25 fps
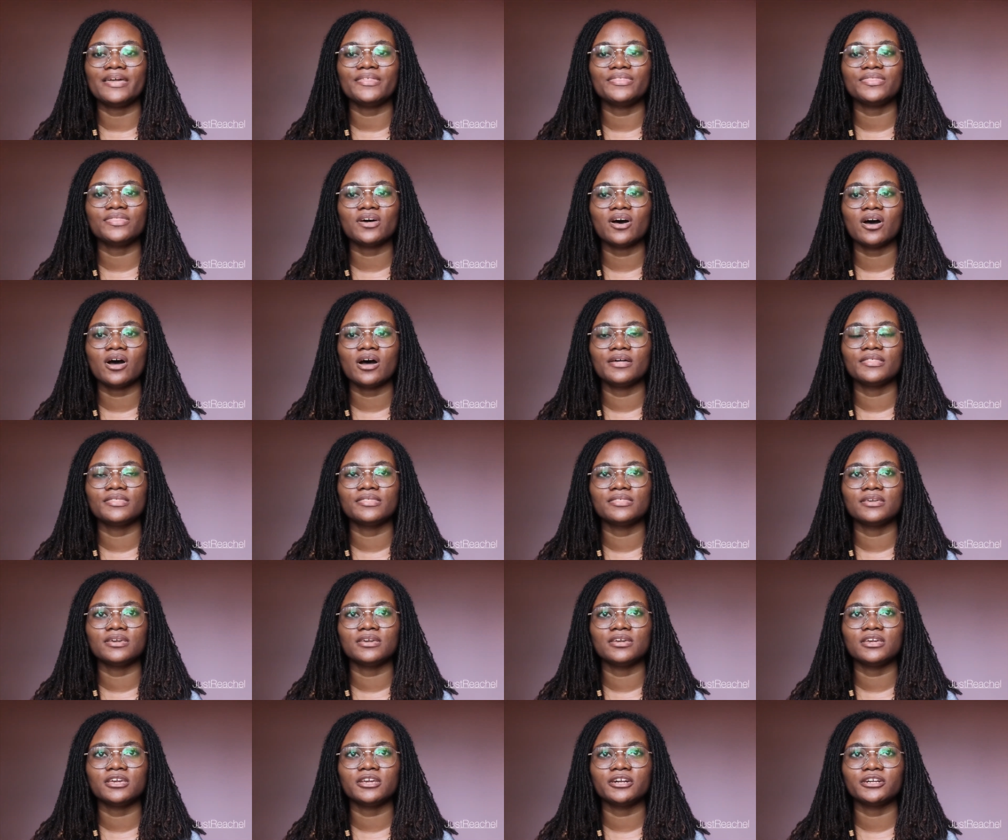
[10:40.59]
thought
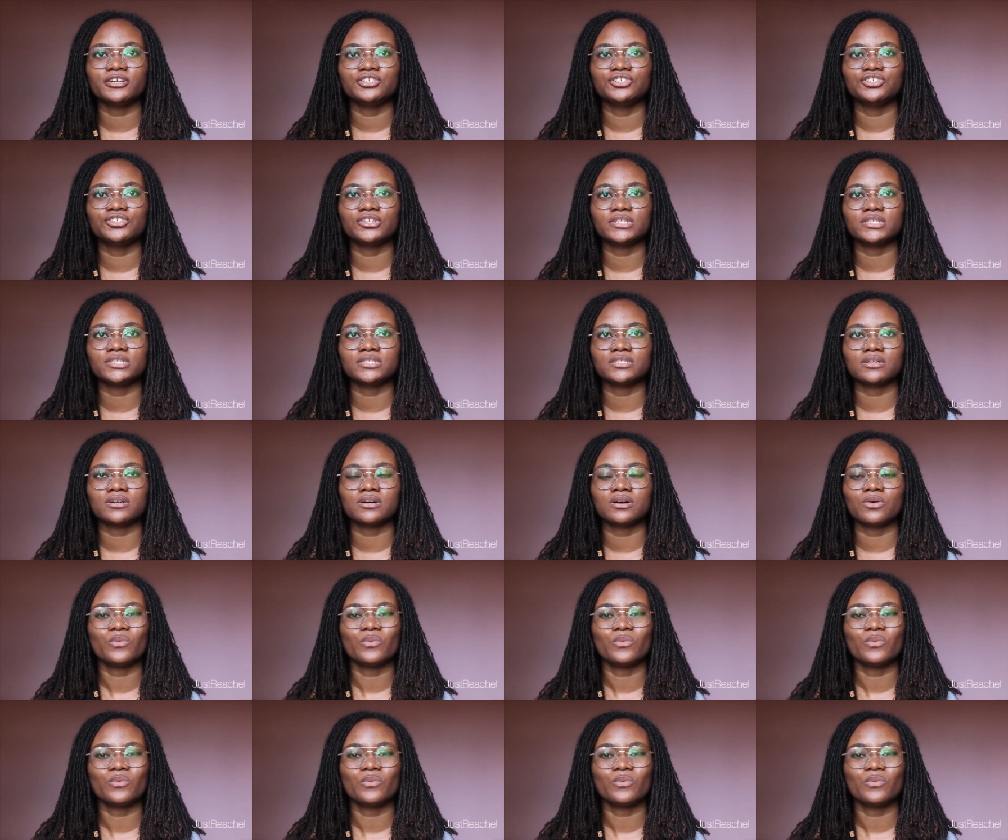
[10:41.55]
the hairdresser,